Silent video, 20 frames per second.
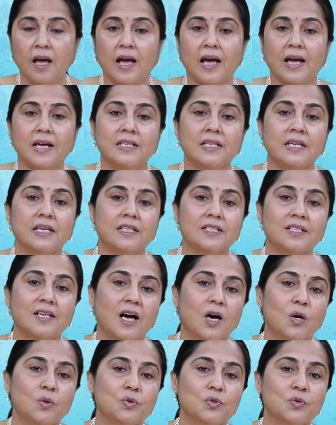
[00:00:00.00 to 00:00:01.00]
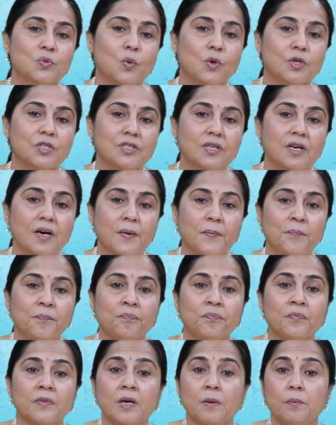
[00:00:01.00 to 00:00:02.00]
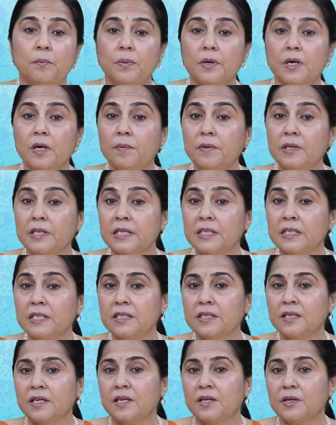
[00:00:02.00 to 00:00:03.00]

and his house was a permanent